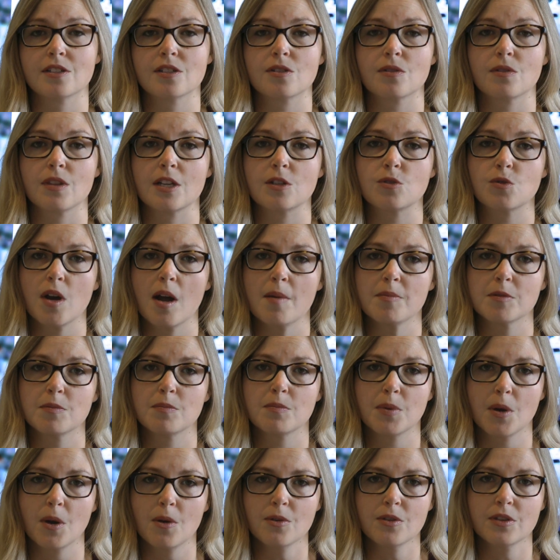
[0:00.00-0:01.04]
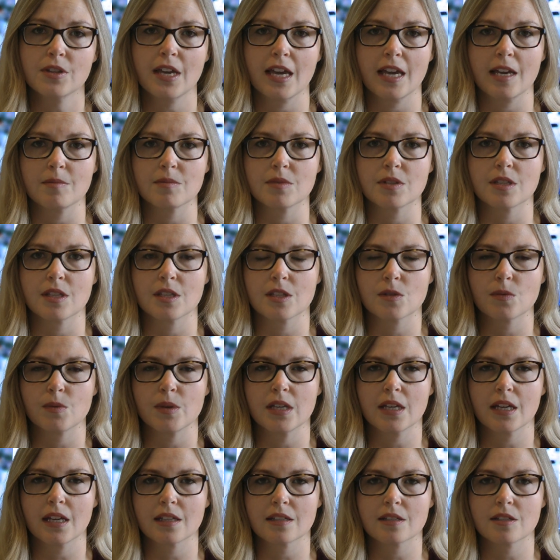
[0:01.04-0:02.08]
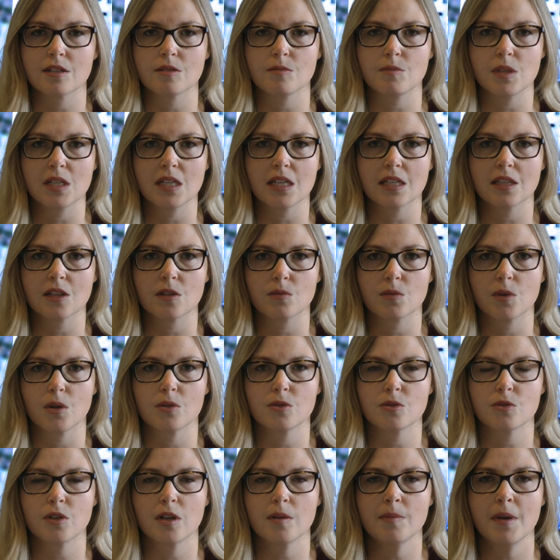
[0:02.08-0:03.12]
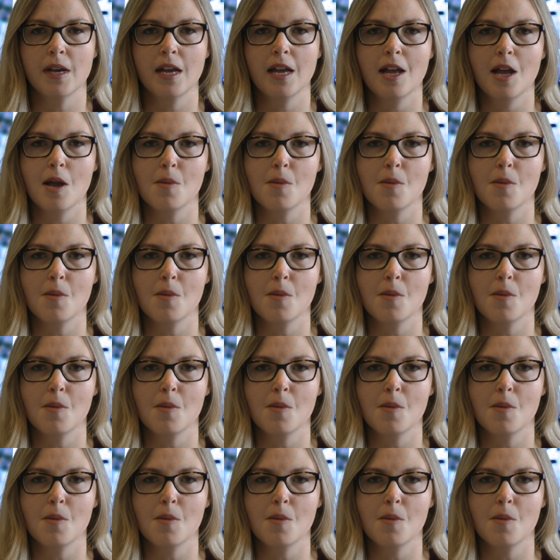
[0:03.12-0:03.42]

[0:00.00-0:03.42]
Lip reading: So they dropped both games this weekend to begin the road trip,